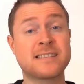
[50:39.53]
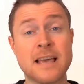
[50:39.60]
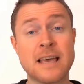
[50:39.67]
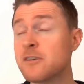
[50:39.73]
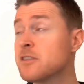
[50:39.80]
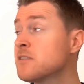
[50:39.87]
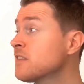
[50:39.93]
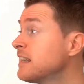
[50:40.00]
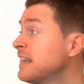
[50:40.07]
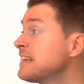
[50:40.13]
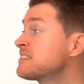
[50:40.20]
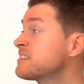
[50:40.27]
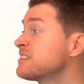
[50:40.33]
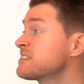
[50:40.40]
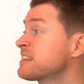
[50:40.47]
7, the
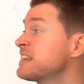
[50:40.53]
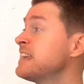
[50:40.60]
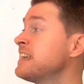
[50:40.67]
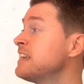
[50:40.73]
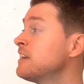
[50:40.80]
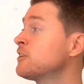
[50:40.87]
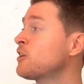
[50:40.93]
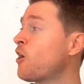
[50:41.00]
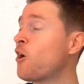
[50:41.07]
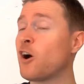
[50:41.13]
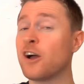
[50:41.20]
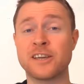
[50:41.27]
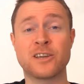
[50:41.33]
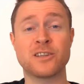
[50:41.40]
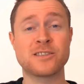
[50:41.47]
letters E and
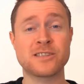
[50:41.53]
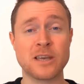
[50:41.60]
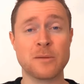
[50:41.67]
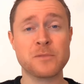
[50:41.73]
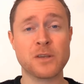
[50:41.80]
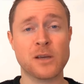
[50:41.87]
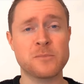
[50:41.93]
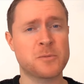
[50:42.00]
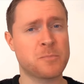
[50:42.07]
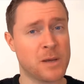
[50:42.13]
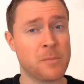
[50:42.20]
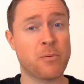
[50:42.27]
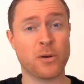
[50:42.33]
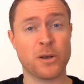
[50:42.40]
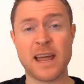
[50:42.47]
I can sometimes
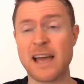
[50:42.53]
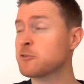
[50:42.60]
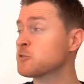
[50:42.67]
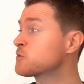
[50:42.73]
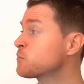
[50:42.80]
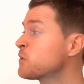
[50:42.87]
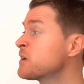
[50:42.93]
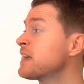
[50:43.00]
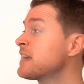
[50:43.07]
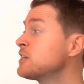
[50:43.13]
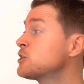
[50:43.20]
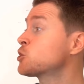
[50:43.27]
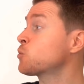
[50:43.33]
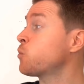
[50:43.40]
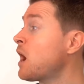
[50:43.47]
be pronounced with a
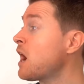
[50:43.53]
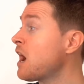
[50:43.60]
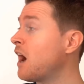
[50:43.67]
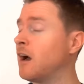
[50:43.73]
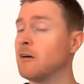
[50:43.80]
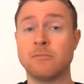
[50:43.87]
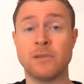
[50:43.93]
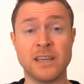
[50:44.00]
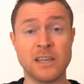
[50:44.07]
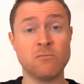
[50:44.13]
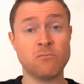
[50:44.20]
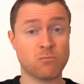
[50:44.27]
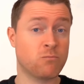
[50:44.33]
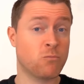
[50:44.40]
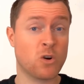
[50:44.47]
schwa
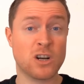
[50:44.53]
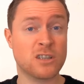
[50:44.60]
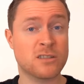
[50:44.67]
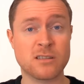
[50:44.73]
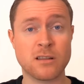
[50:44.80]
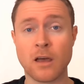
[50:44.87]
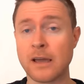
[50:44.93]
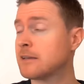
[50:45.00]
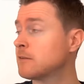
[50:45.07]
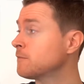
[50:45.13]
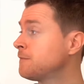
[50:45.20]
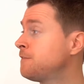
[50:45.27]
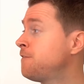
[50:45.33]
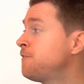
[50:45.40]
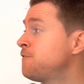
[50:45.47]
in words like
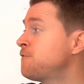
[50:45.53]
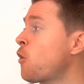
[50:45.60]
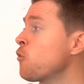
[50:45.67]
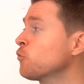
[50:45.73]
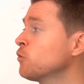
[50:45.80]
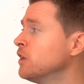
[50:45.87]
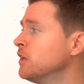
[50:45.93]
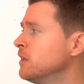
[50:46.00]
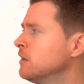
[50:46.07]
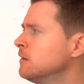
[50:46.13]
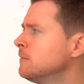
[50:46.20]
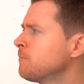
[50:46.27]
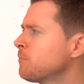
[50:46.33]
foreign,